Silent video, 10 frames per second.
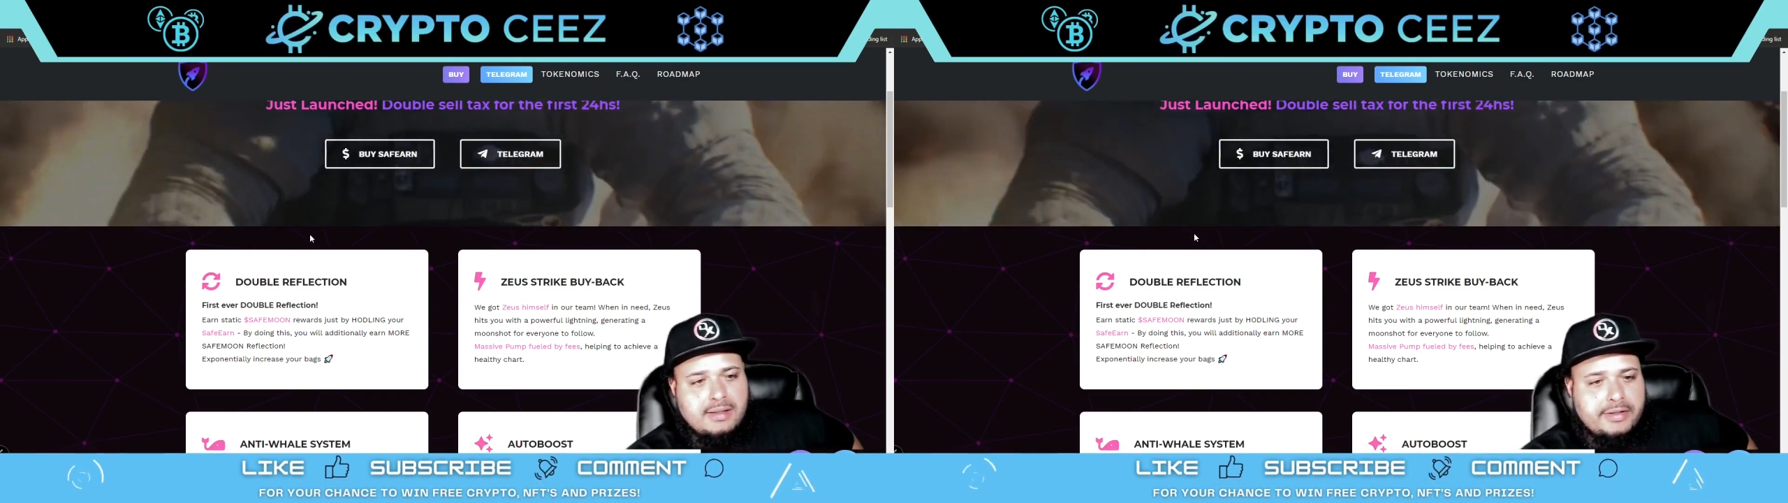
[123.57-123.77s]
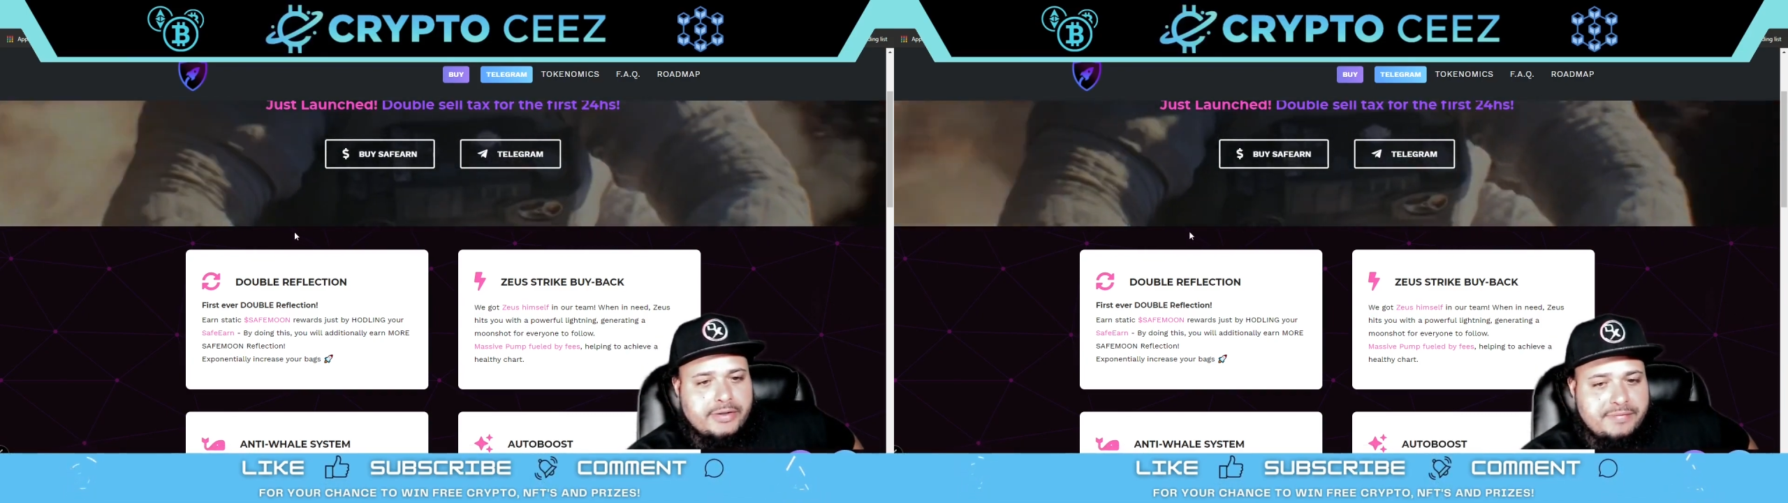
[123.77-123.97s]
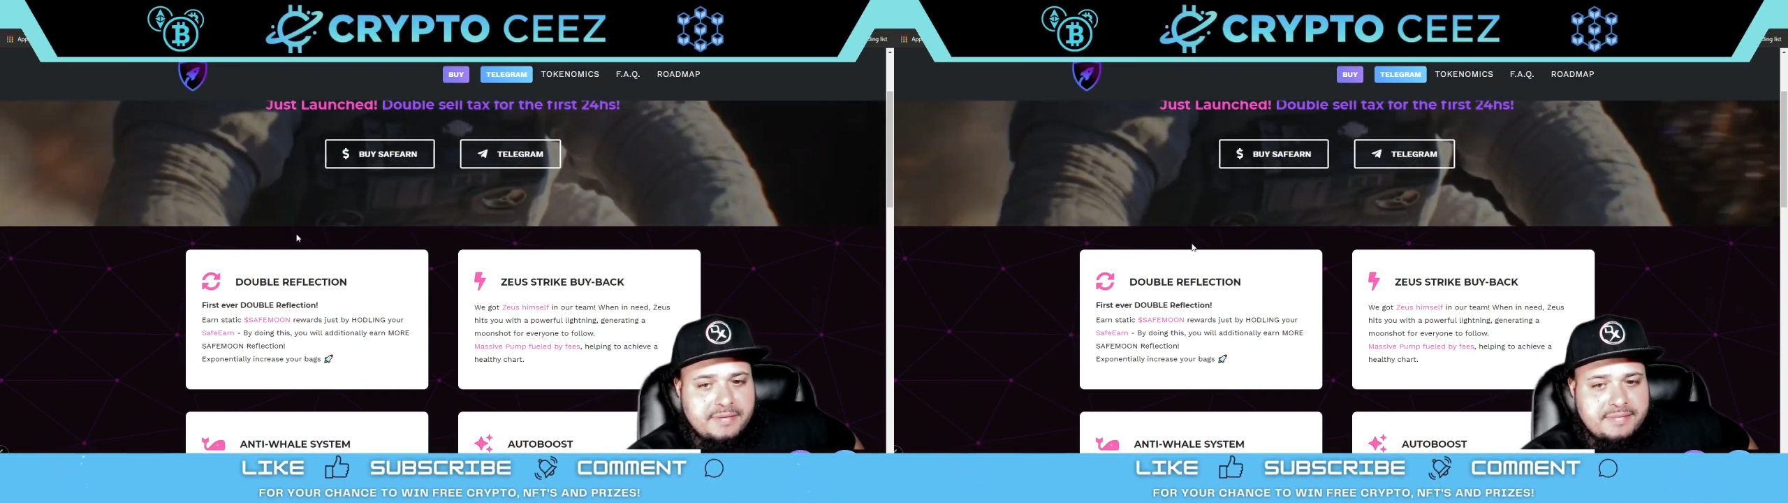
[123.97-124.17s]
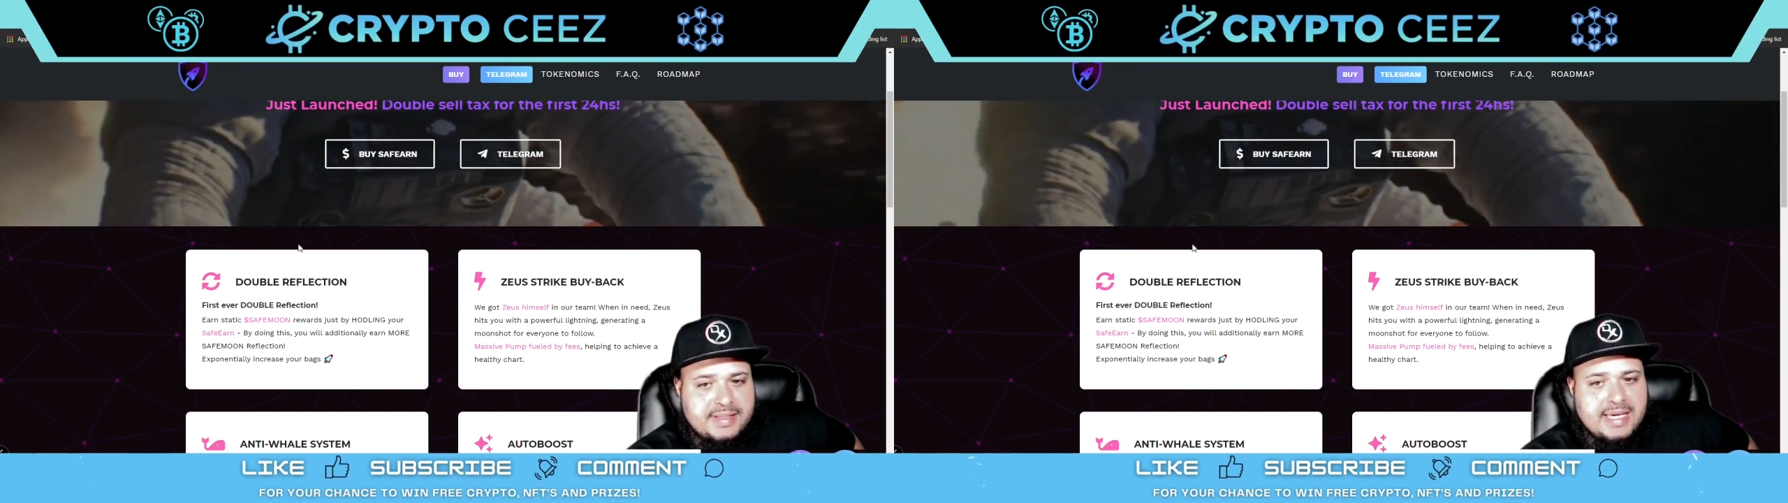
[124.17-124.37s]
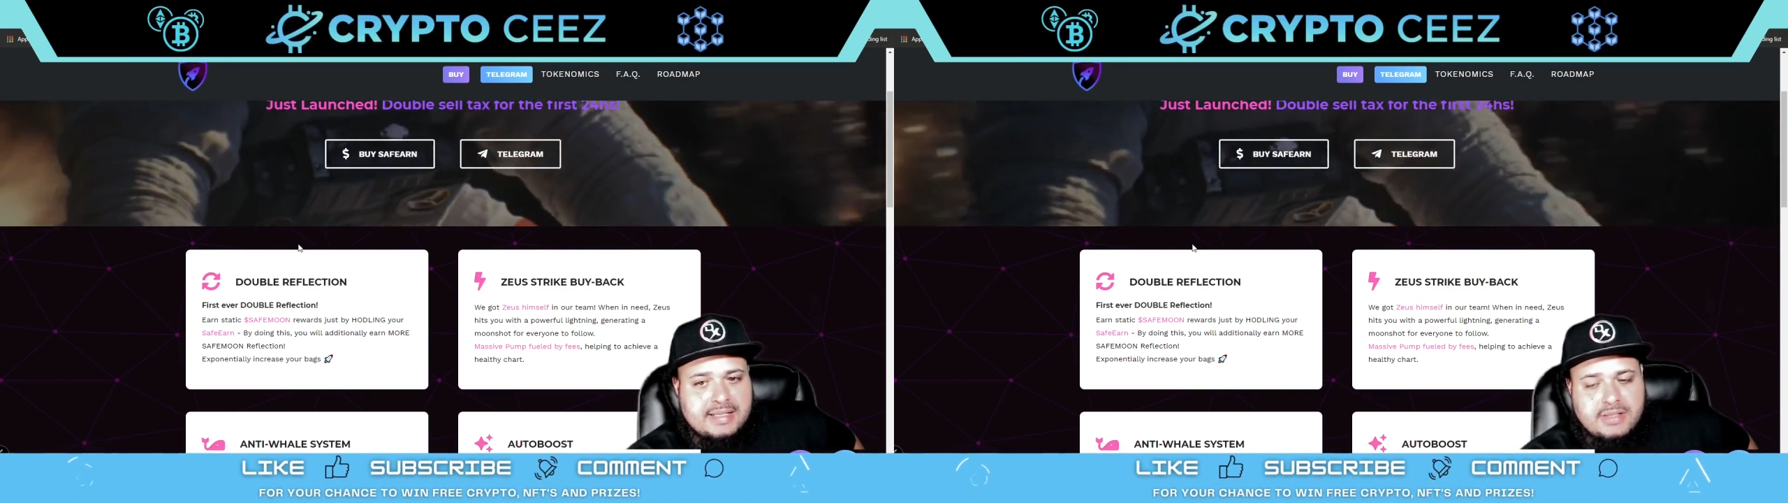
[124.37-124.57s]

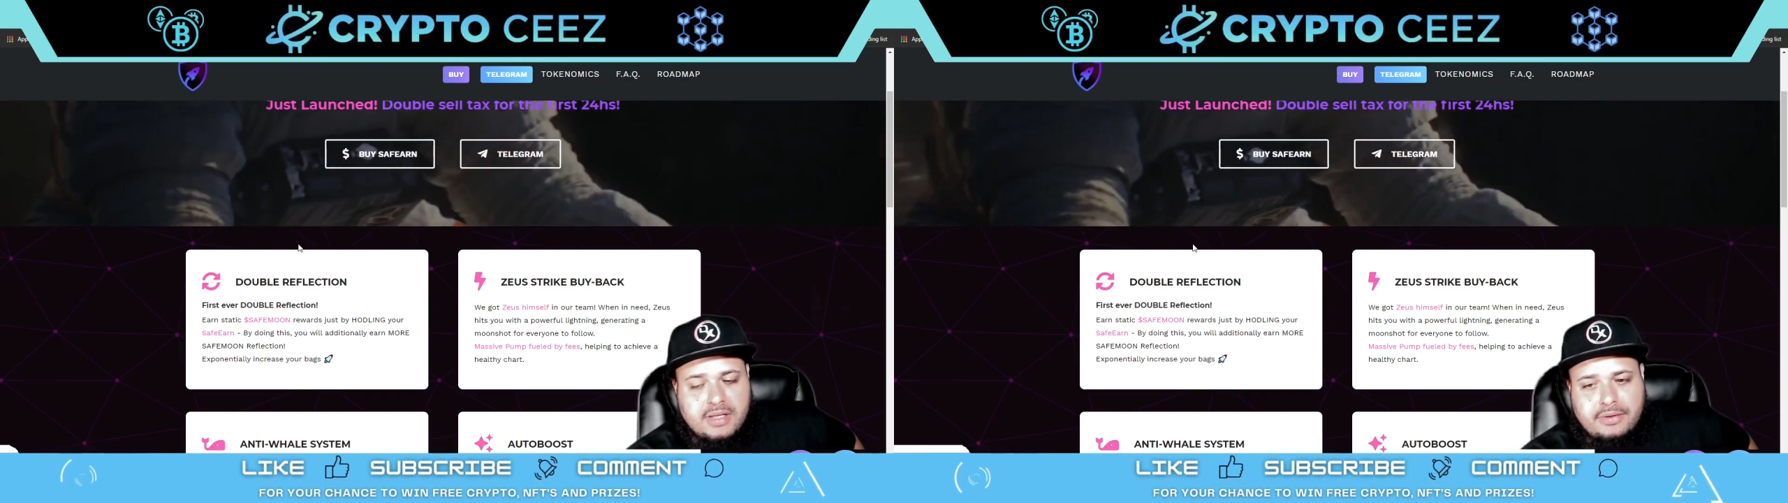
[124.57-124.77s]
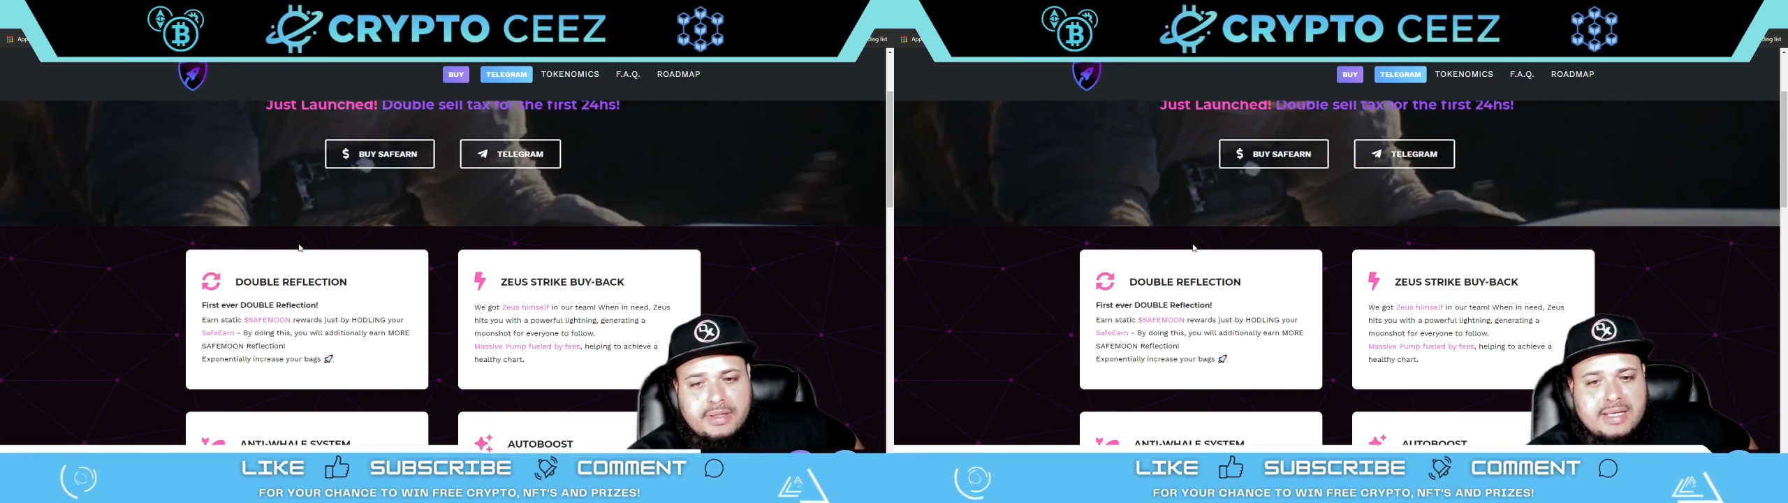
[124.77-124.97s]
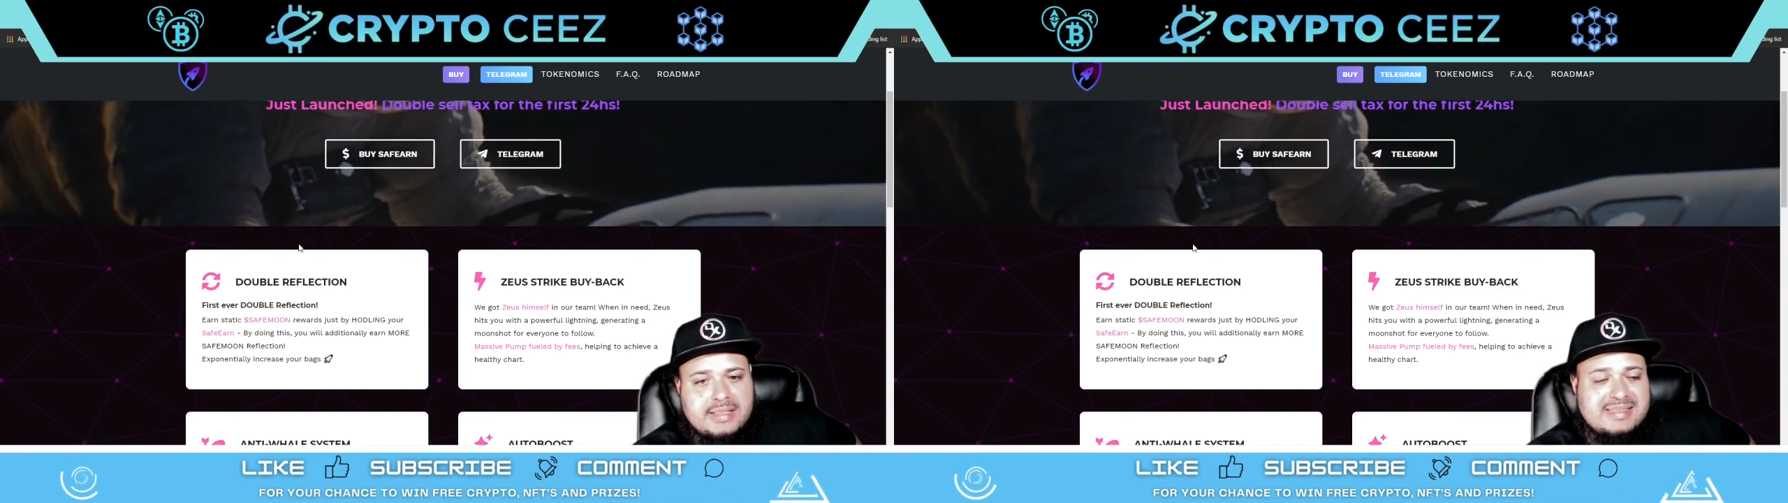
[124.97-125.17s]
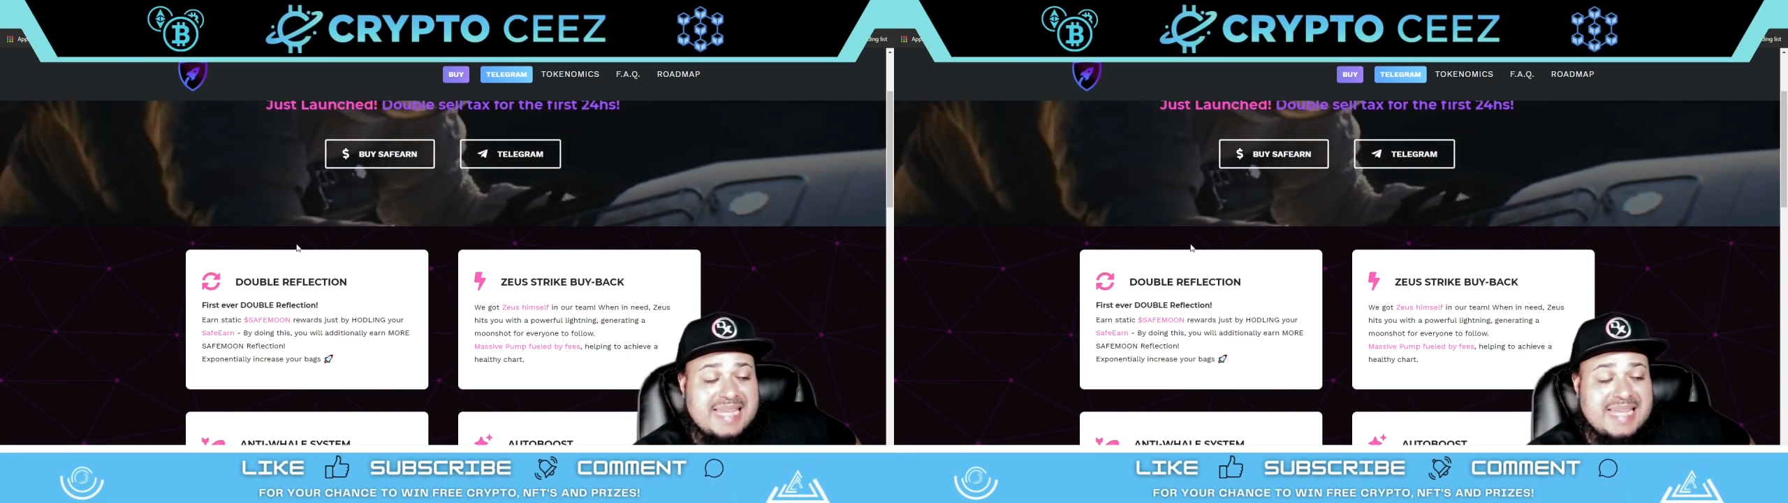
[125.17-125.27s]
50x, 100x,